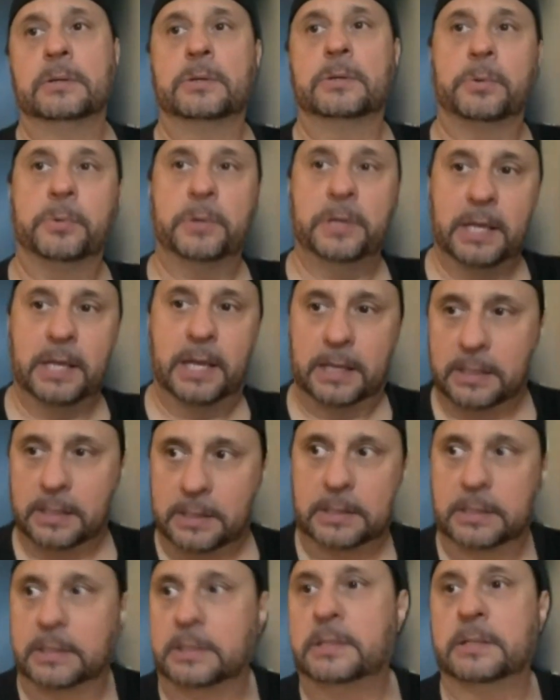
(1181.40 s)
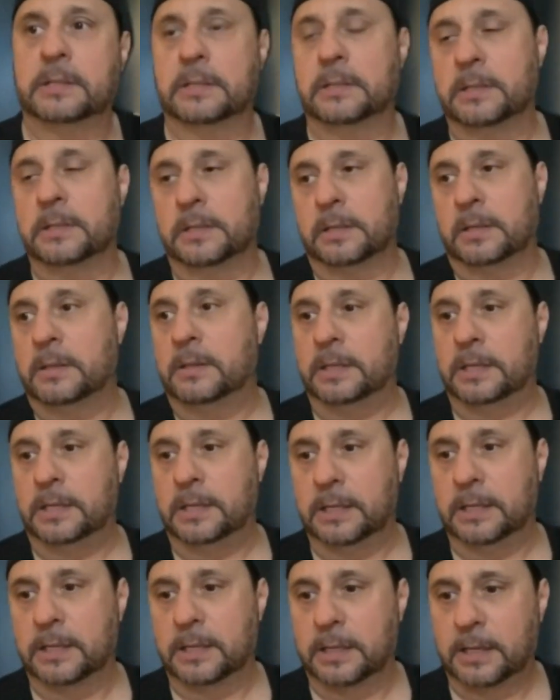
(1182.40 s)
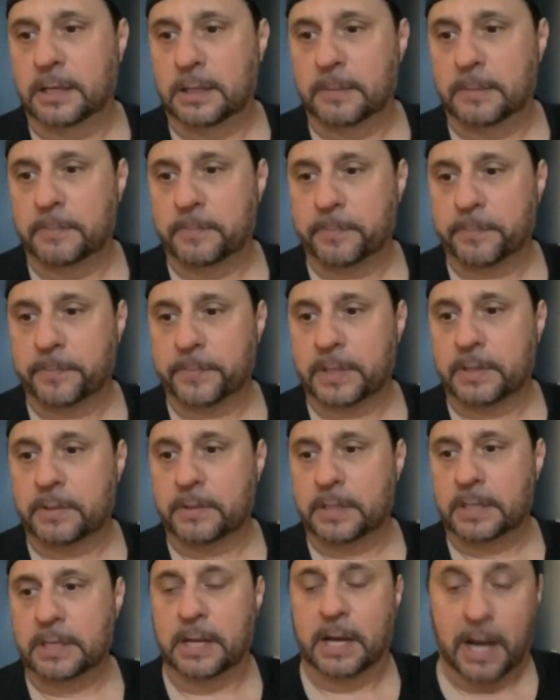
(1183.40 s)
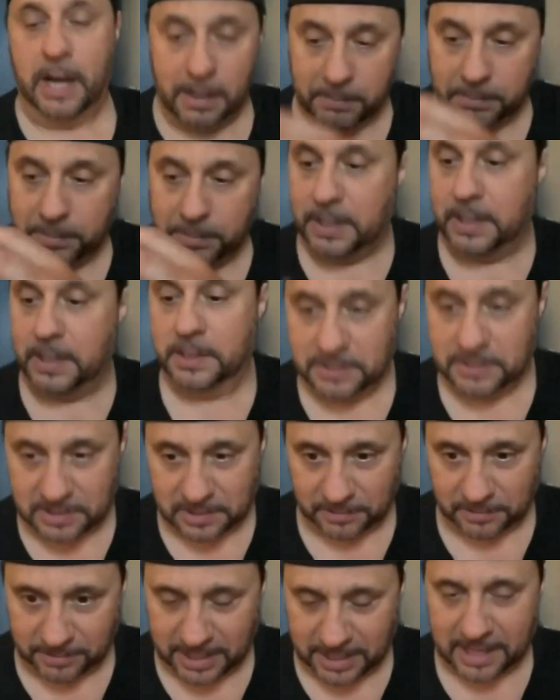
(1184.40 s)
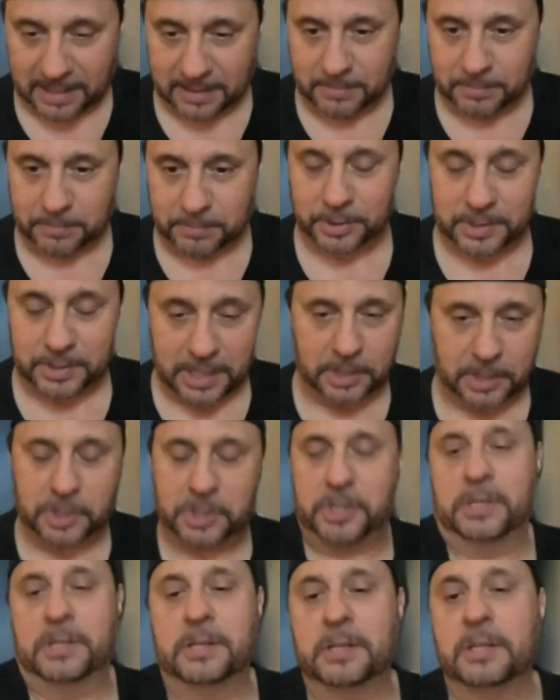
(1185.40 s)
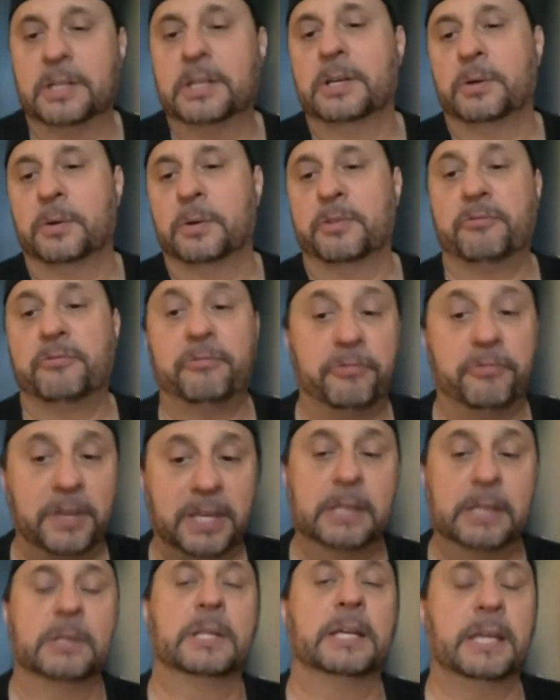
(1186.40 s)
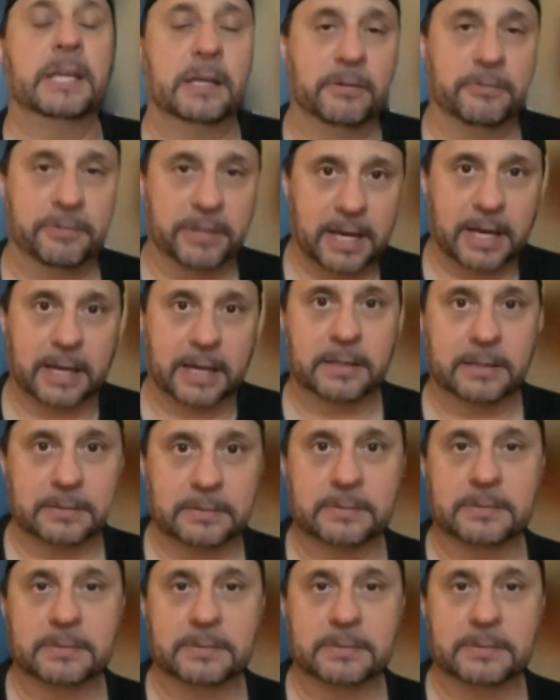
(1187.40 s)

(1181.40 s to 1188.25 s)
created the ambiance of that production, you know, the feeling of that